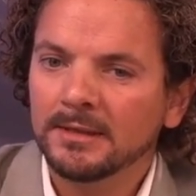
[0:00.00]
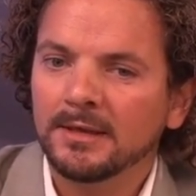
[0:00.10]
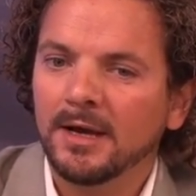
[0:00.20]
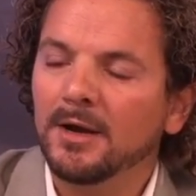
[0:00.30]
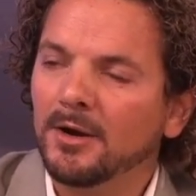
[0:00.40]

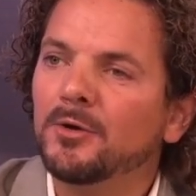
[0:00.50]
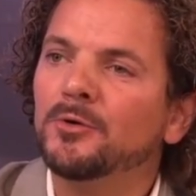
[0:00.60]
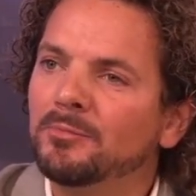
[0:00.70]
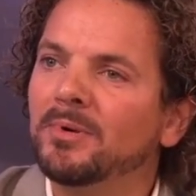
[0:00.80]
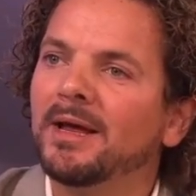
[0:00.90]
a, a
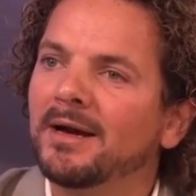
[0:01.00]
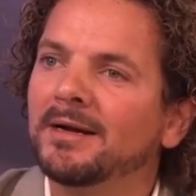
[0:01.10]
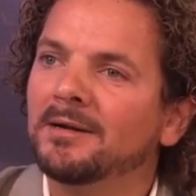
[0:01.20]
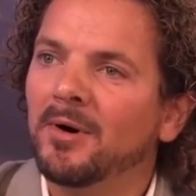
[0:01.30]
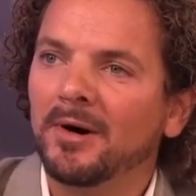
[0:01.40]
good player
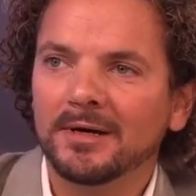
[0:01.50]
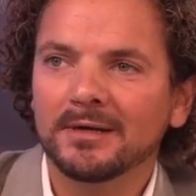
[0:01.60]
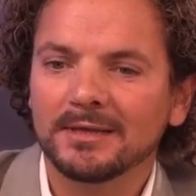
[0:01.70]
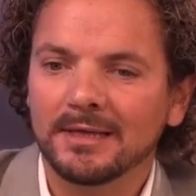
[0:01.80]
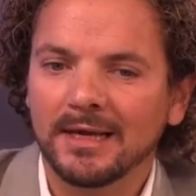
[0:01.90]
in the
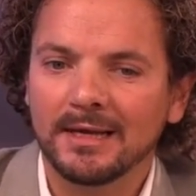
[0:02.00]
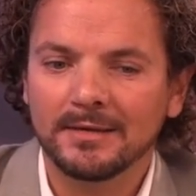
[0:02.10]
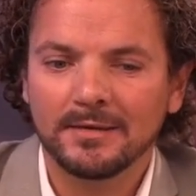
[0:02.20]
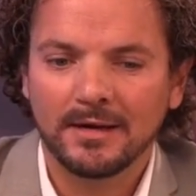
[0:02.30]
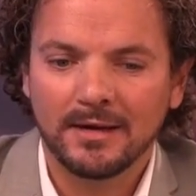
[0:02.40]
market. And
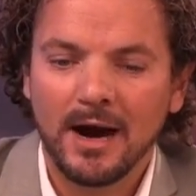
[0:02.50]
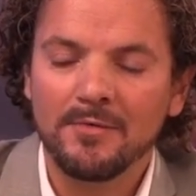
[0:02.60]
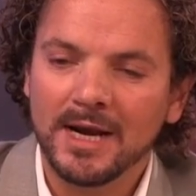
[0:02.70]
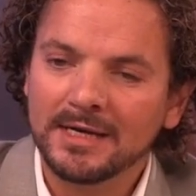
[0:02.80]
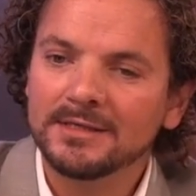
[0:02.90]
then our
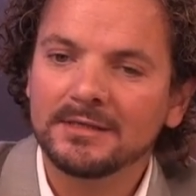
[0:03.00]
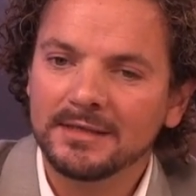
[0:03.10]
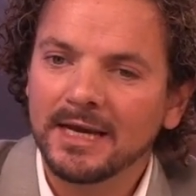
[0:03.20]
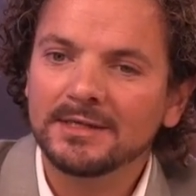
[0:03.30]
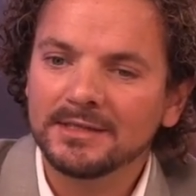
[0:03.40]
next
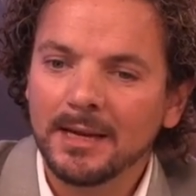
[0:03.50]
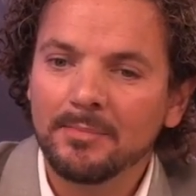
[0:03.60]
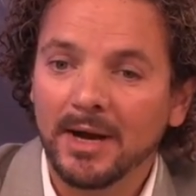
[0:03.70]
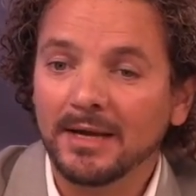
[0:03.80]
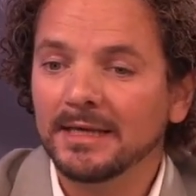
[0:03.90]
next step,
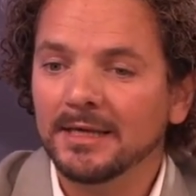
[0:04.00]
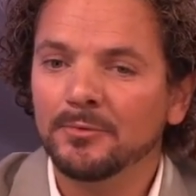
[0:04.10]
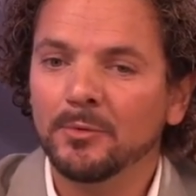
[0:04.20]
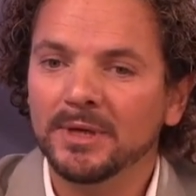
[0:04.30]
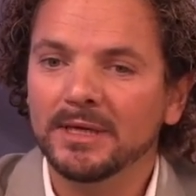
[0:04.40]
I think,
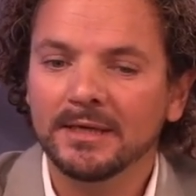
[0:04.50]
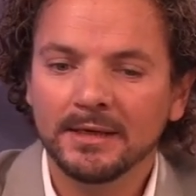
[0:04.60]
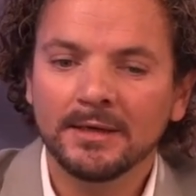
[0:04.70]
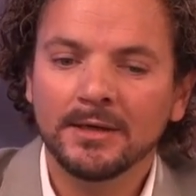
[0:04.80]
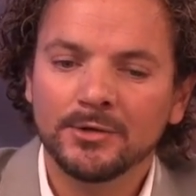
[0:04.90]
will be
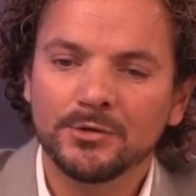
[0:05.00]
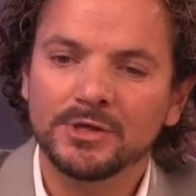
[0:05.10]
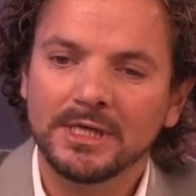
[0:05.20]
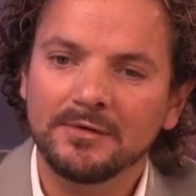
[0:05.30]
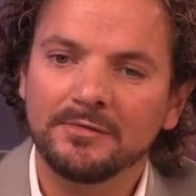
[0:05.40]
to
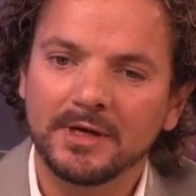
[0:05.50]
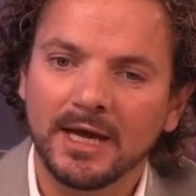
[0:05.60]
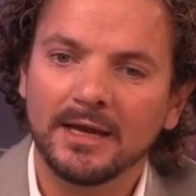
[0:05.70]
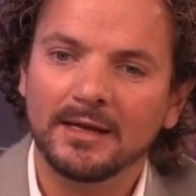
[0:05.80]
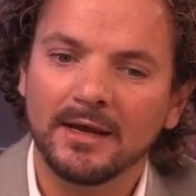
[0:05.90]
see if we
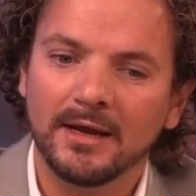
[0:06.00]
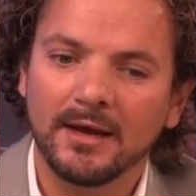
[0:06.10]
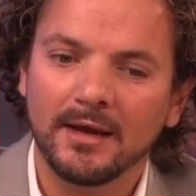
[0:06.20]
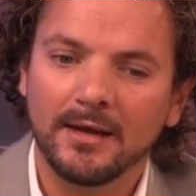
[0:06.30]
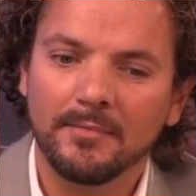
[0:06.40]
can
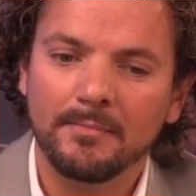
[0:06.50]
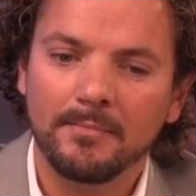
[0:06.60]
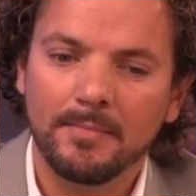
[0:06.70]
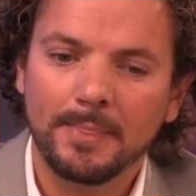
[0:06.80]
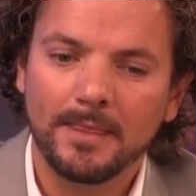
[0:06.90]
uh, um,
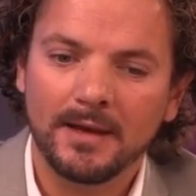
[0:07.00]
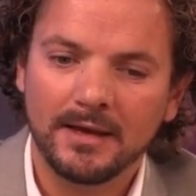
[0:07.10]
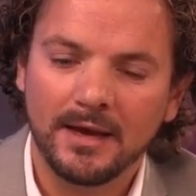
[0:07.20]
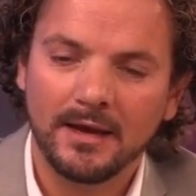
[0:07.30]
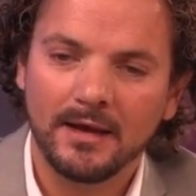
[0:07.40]

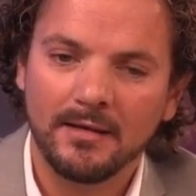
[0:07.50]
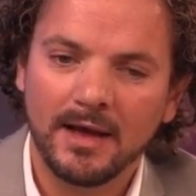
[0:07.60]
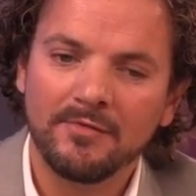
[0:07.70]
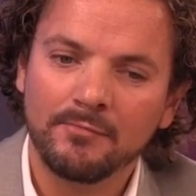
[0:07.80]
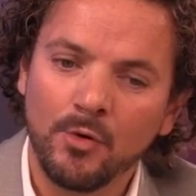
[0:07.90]
uh,
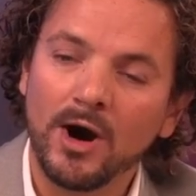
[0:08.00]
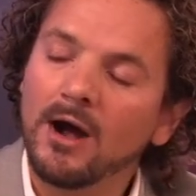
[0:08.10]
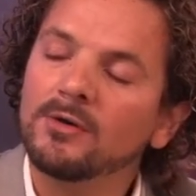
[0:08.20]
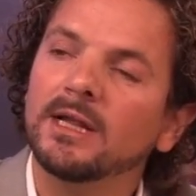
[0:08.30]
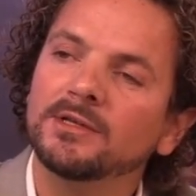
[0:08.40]
have more
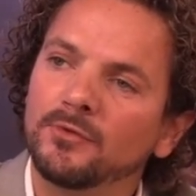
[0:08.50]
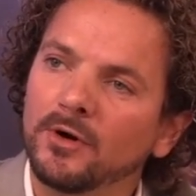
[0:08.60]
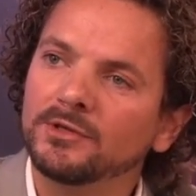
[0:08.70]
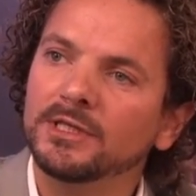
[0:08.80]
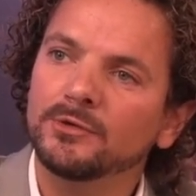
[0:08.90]
outlets for
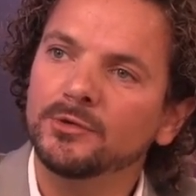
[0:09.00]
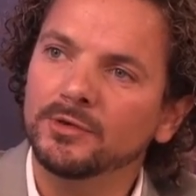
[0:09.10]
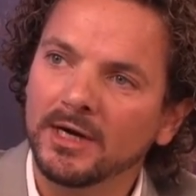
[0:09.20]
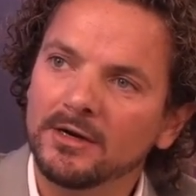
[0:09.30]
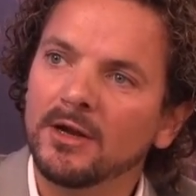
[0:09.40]
our C O two.
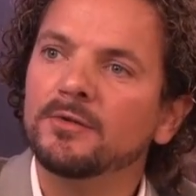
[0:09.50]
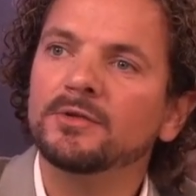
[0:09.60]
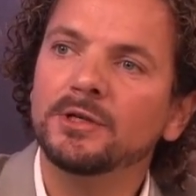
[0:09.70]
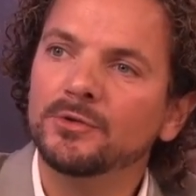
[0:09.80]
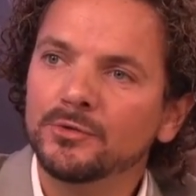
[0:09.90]
There are a lot of
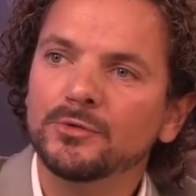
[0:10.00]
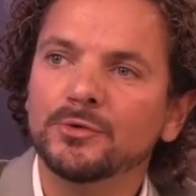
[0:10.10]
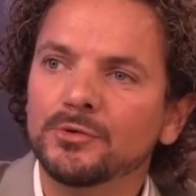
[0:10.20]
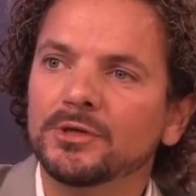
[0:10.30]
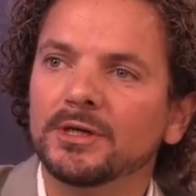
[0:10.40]
C O two
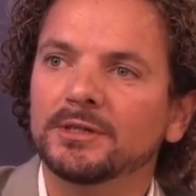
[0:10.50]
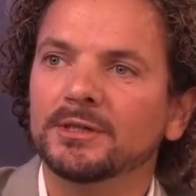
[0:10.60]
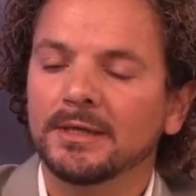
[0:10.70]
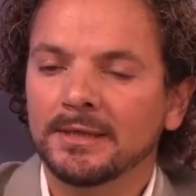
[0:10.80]
users,